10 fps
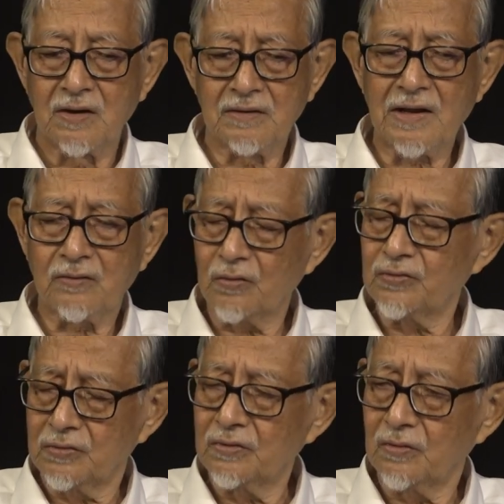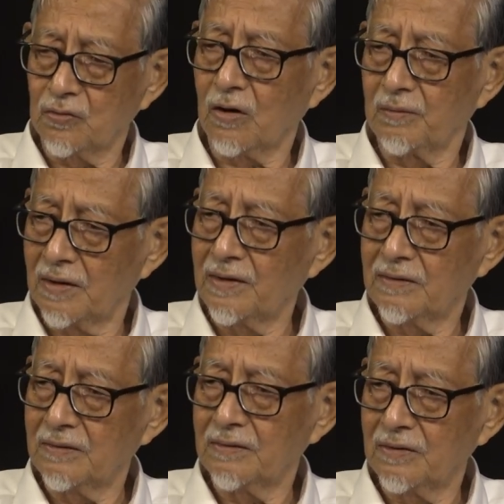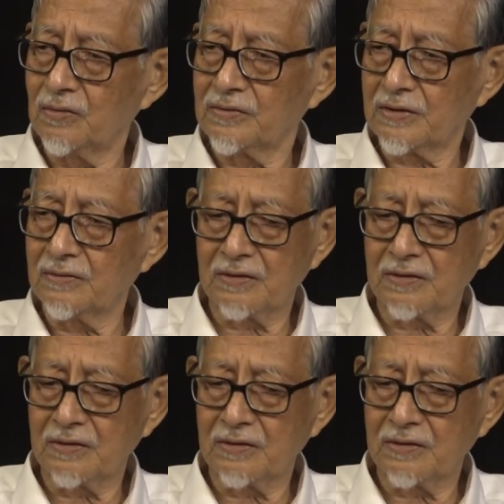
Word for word: and that was normal and it was uh,